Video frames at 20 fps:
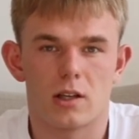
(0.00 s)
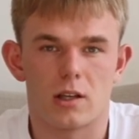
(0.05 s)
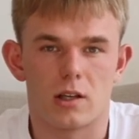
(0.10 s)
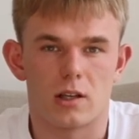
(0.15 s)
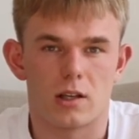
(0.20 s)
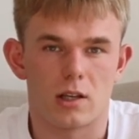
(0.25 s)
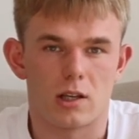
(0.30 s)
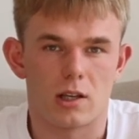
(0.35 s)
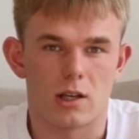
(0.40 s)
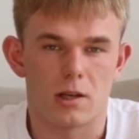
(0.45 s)

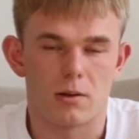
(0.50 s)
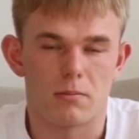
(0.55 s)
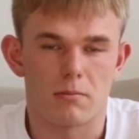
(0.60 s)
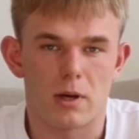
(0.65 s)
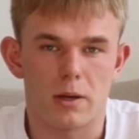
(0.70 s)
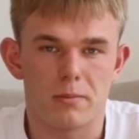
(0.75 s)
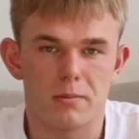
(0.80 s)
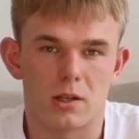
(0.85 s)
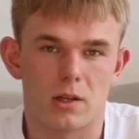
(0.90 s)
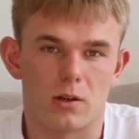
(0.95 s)

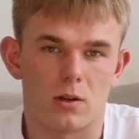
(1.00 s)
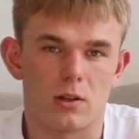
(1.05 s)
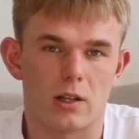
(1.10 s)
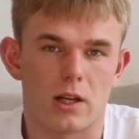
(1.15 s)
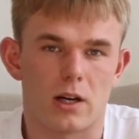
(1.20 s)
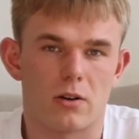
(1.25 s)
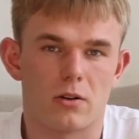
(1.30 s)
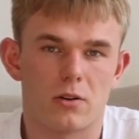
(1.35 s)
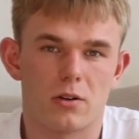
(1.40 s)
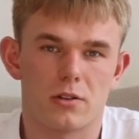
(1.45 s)
mapped it
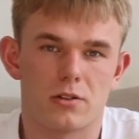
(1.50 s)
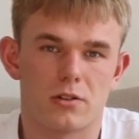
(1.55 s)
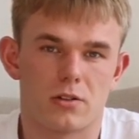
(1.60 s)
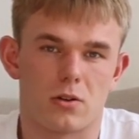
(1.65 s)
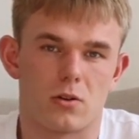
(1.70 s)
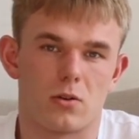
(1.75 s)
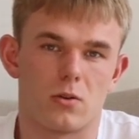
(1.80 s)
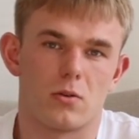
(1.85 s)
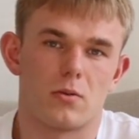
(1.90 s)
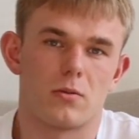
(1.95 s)
all out
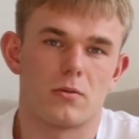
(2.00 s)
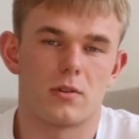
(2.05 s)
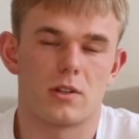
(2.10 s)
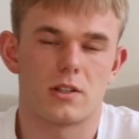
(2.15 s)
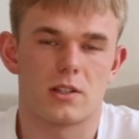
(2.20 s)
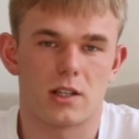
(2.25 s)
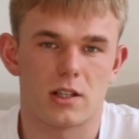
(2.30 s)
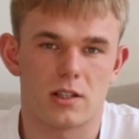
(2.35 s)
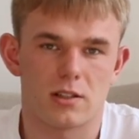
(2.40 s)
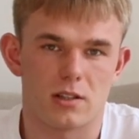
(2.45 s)
so
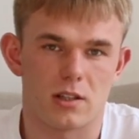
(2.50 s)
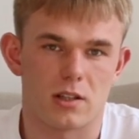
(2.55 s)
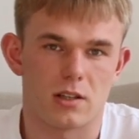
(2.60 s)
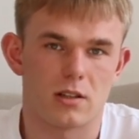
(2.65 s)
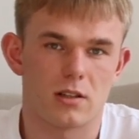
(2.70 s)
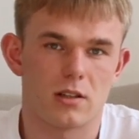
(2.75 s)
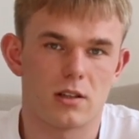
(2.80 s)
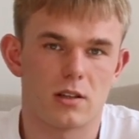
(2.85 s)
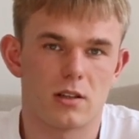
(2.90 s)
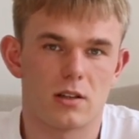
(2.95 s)
the text
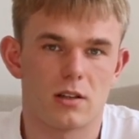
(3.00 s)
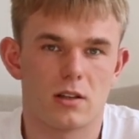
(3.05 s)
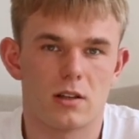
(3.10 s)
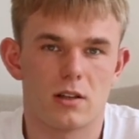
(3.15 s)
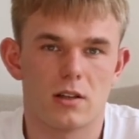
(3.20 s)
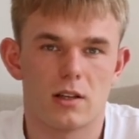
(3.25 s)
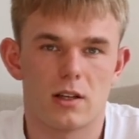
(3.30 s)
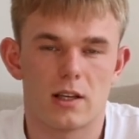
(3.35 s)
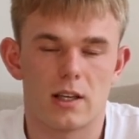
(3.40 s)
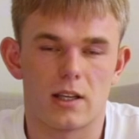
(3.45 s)

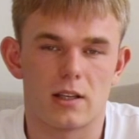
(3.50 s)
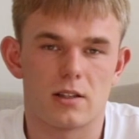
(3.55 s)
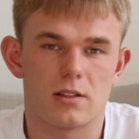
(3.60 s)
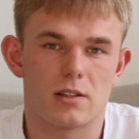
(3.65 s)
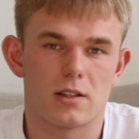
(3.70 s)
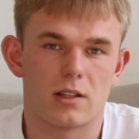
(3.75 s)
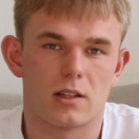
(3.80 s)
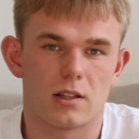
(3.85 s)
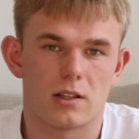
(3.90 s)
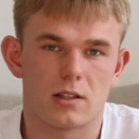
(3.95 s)

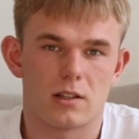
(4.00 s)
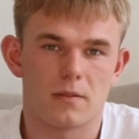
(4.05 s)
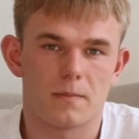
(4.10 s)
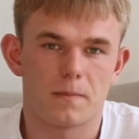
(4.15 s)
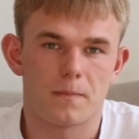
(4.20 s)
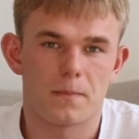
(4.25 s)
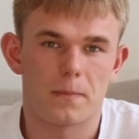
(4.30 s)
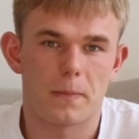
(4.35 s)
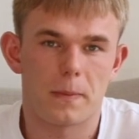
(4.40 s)
ends in